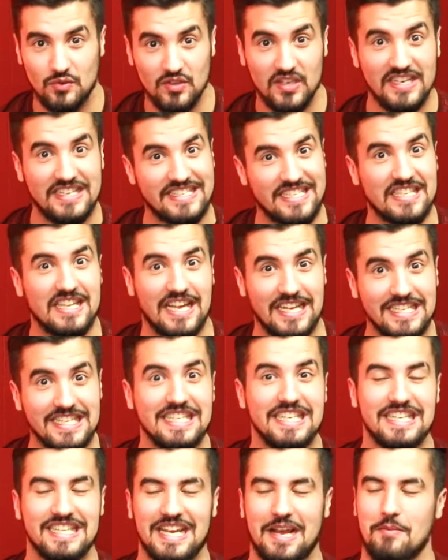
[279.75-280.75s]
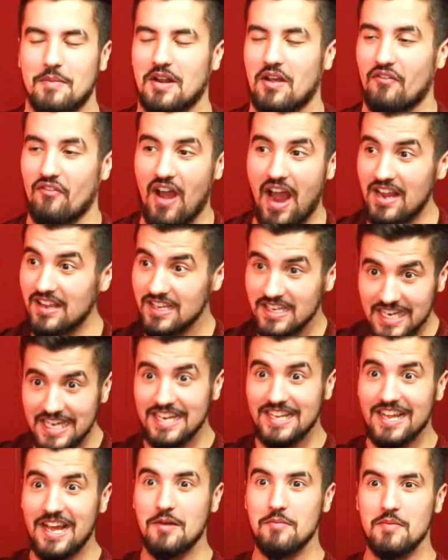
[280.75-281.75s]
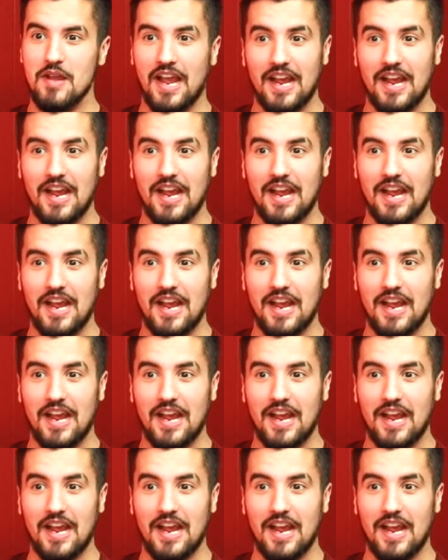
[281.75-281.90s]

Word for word: until I needed them, and I finally needed them,